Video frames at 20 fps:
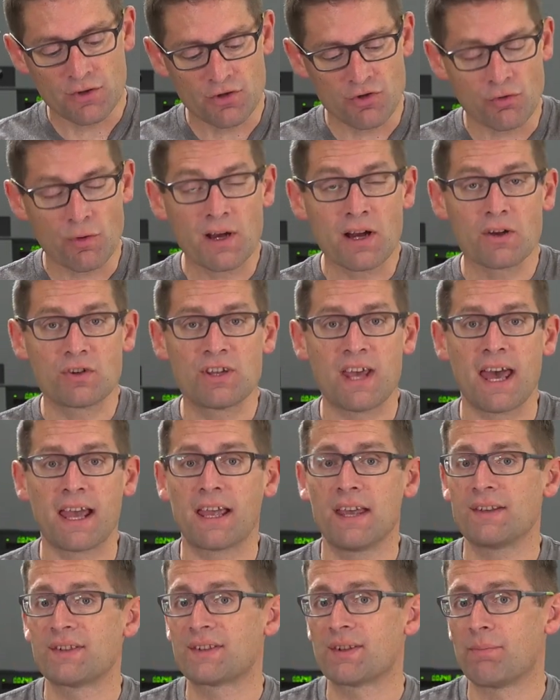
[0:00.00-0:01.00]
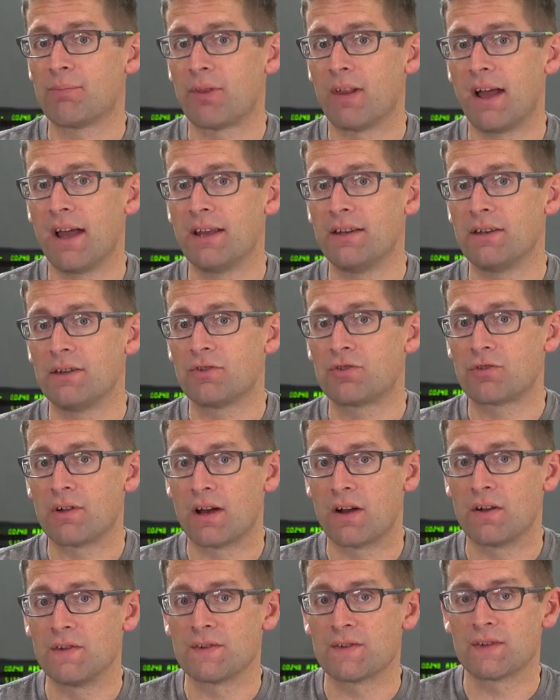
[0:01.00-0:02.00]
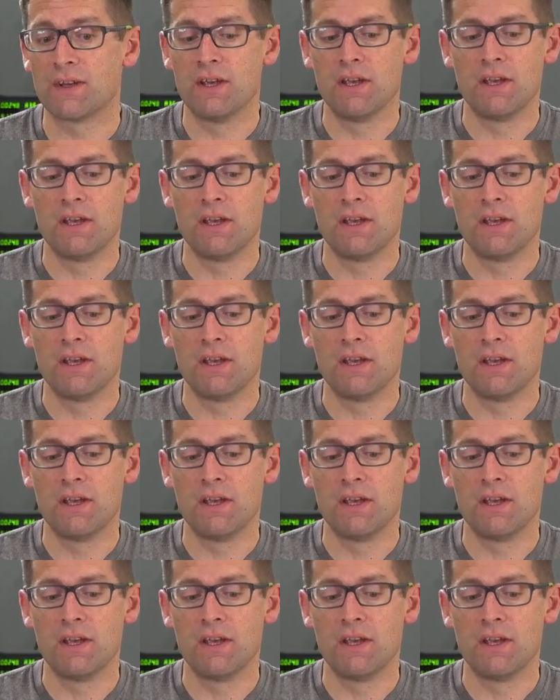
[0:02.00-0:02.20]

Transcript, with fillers: Trigger Tech has supplied triggers